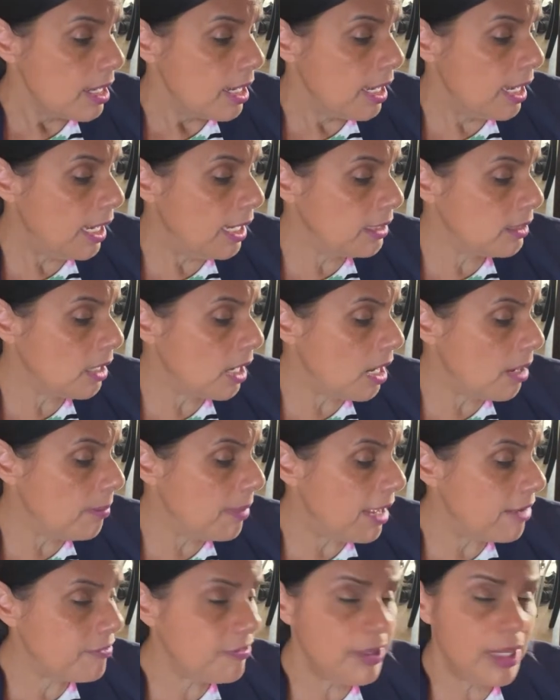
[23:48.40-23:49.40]
And
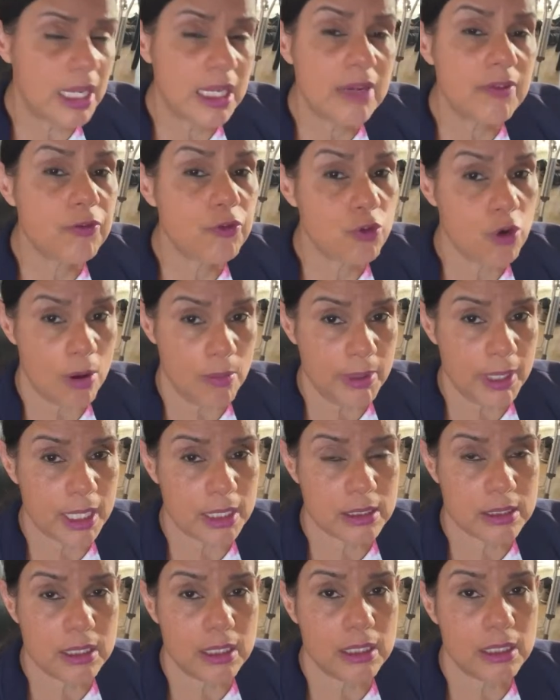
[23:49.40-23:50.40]
I feel like if Trump
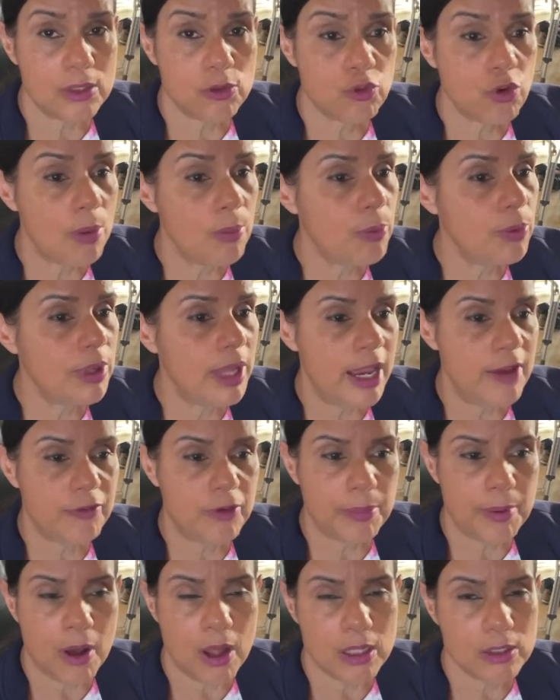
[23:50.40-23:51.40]
gets in, Trump will F
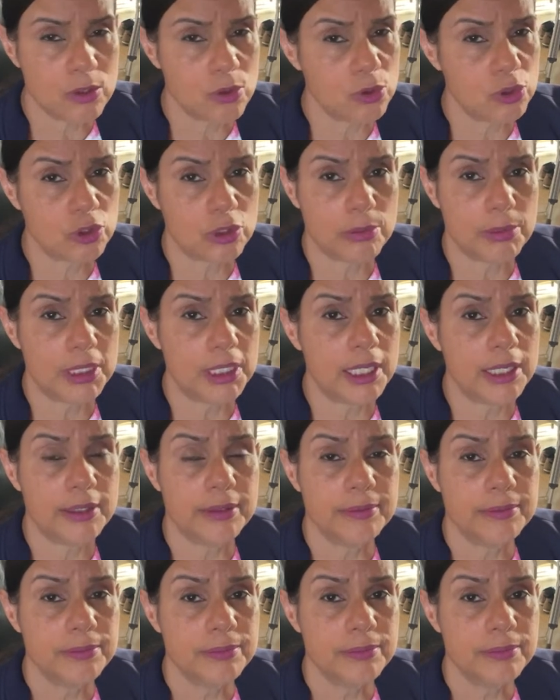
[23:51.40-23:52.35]
up all social media.